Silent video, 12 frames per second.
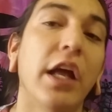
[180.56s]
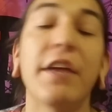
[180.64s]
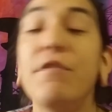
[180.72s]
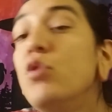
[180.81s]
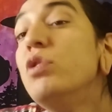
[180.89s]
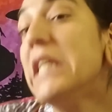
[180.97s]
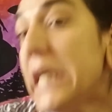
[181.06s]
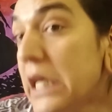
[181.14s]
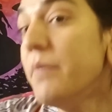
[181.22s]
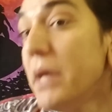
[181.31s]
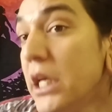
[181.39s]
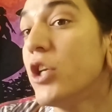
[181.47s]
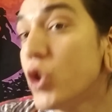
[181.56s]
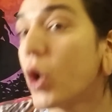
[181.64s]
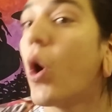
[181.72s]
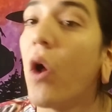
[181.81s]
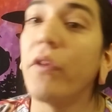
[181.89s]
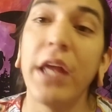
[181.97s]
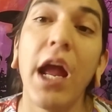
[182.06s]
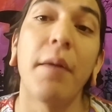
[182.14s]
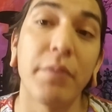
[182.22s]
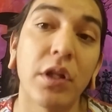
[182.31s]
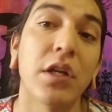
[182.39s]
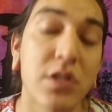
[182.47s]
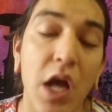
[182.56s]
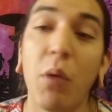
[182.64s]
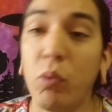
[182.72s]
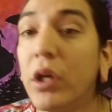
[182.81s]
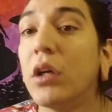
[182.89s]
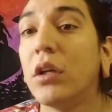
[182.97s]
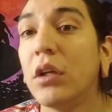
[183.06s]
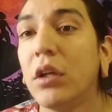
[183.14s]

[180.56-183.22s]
like, if you need me to call the ambulance, I will."